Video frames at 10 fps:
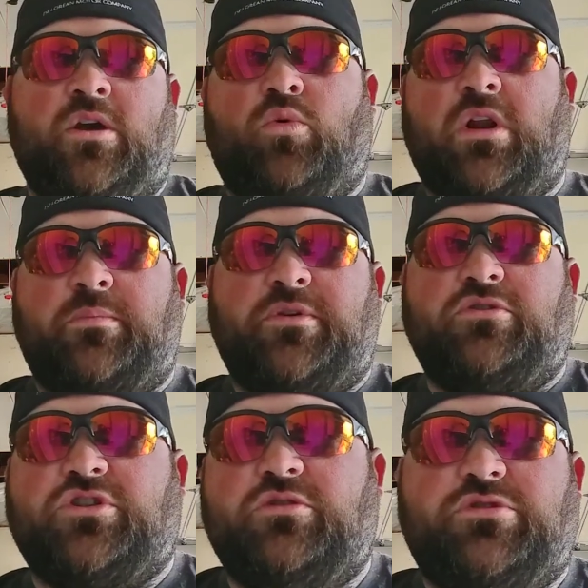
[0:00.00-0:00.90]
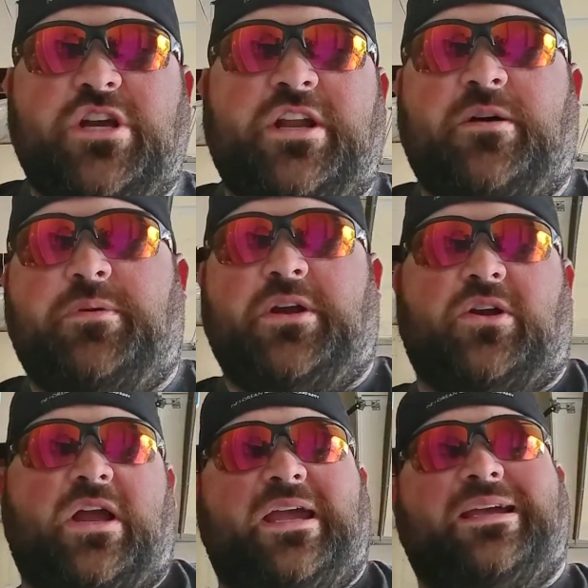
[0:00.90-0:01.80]
What up, YouTube? J-Dub
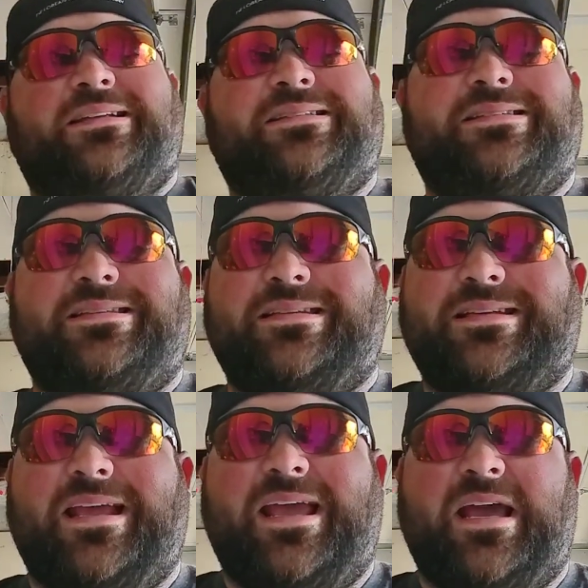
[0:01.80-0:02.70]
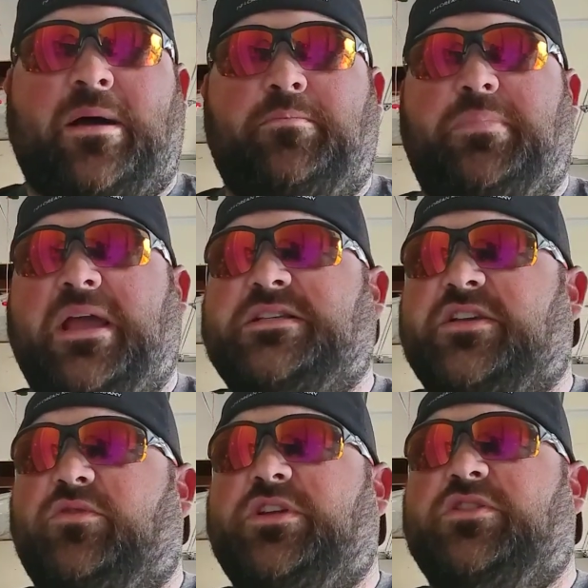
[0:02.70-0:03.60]
here, and today I'm
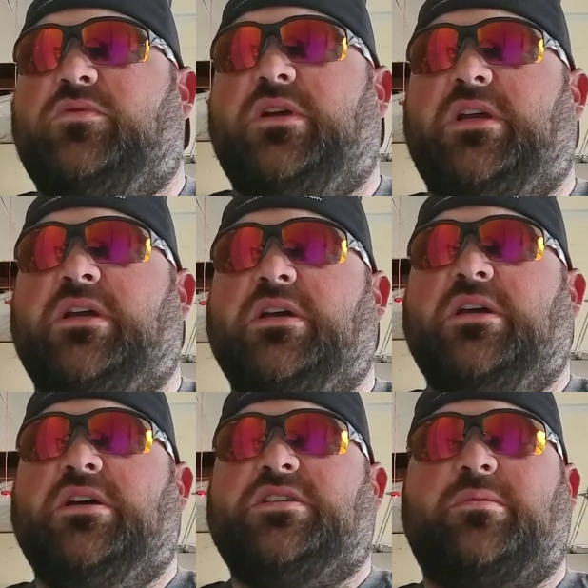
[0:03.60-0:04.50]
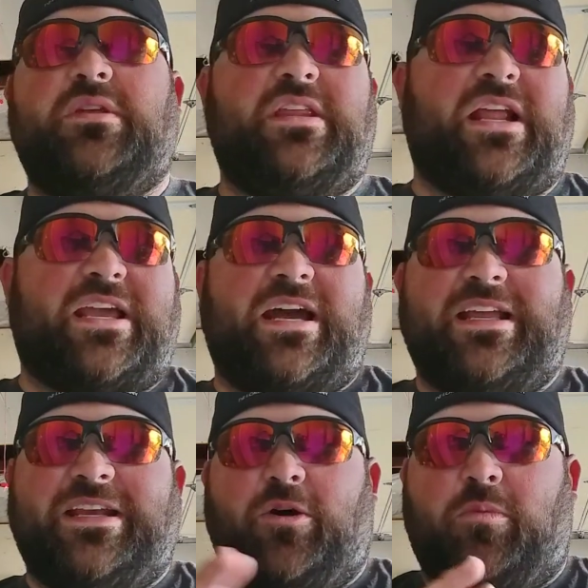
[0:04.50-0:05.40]
basically doing something that I kind
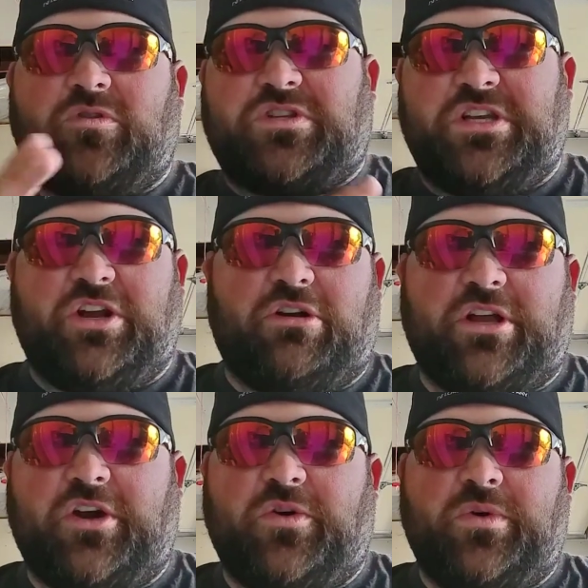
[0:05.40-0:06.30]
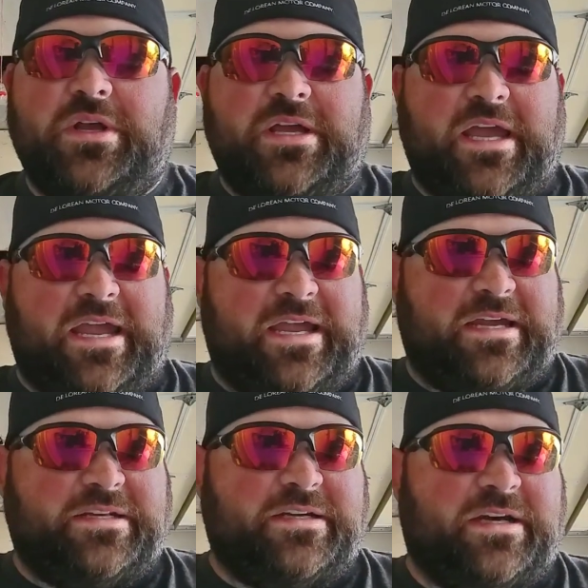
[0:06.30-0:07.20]
of did almost a year ago,
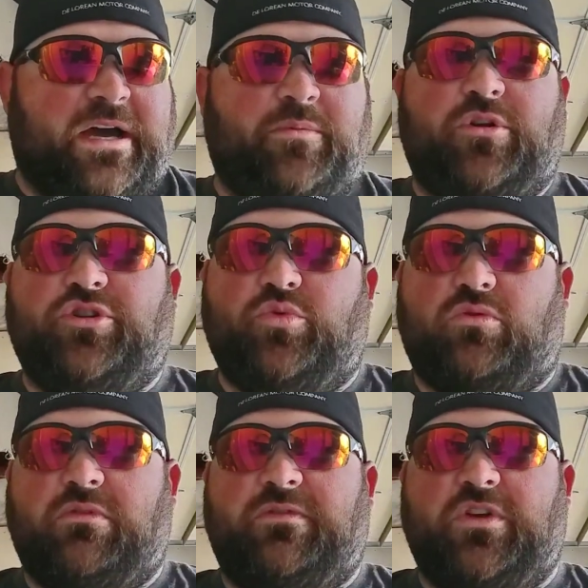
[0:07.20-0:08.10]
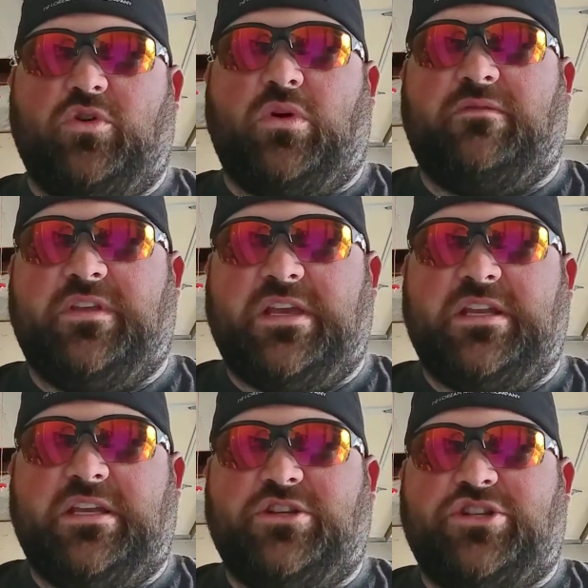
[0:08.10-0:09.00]
and I'm going to do a review of the
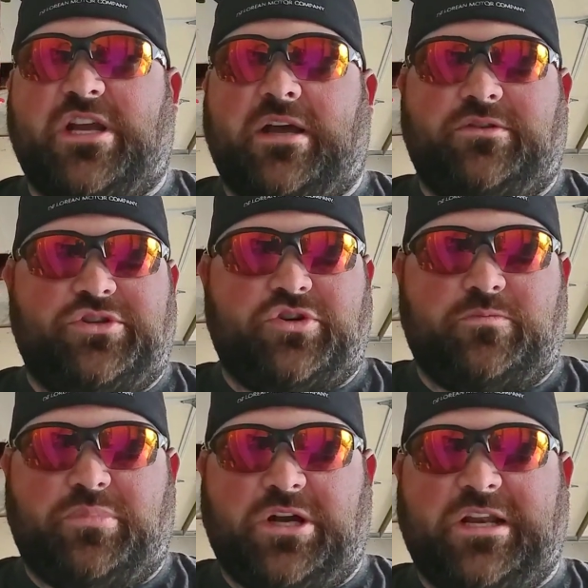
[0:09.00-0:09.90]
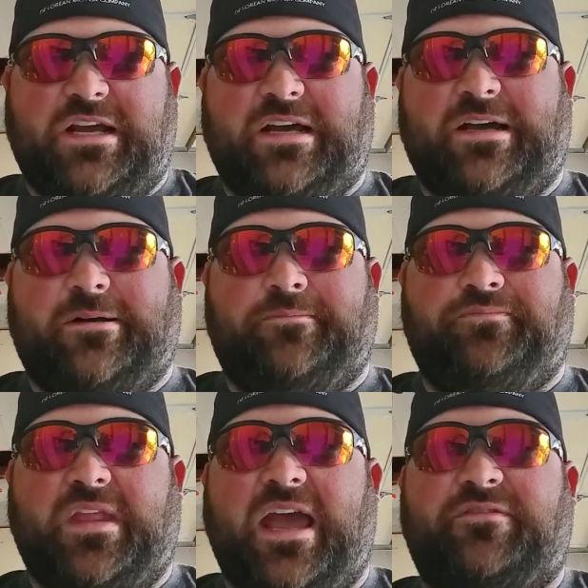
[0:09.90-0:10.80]
Indian Challenger, but
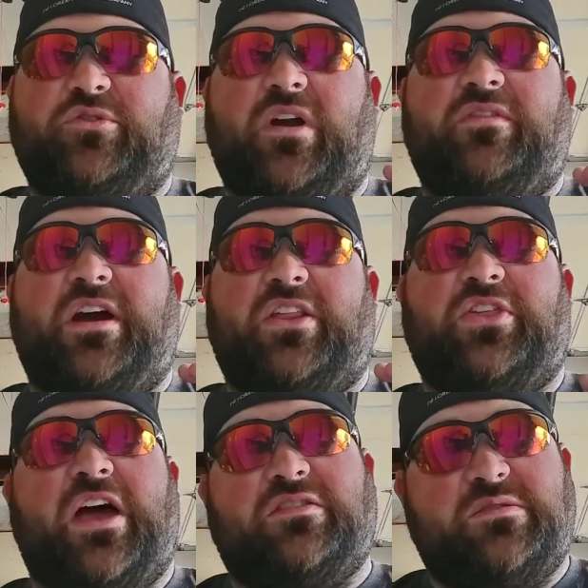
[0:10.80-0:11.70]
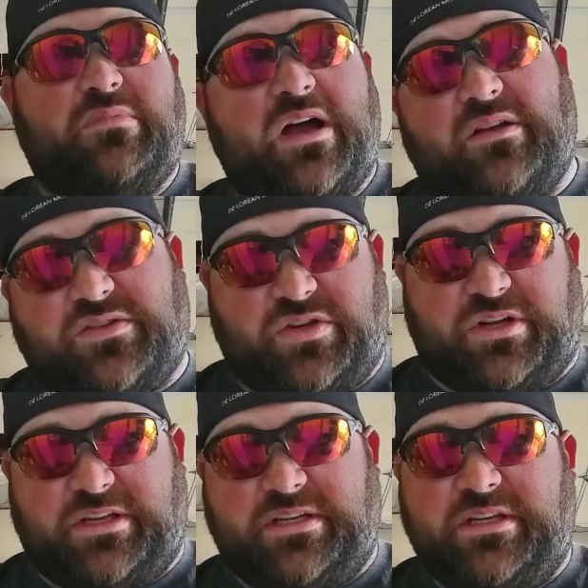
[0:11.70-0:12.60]
after I've got 1,000 miles on
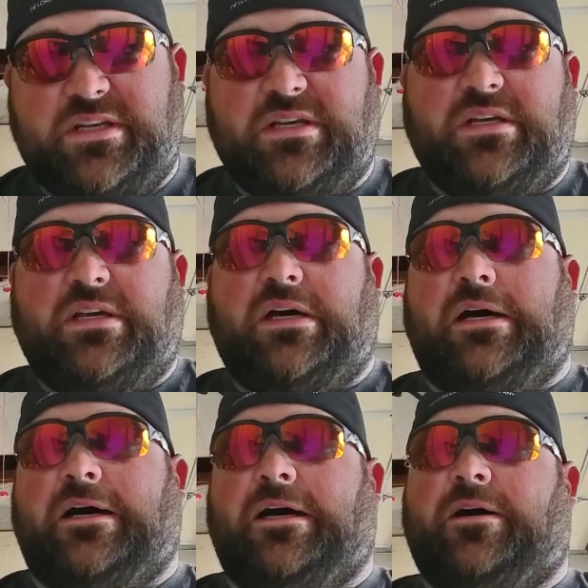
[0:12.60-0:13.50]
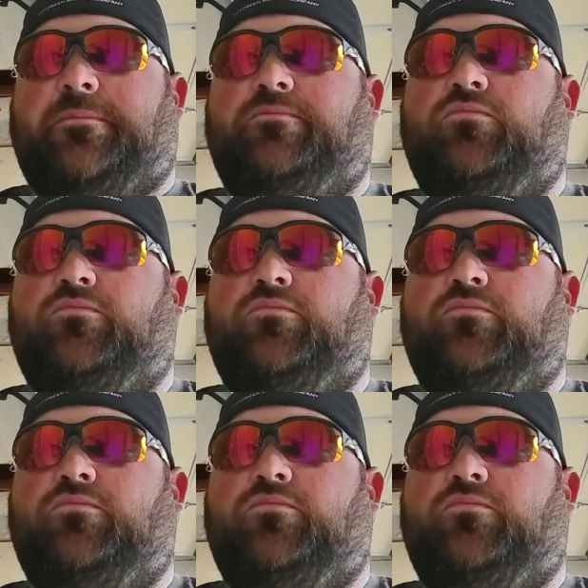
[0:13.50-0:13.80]
it. Uh,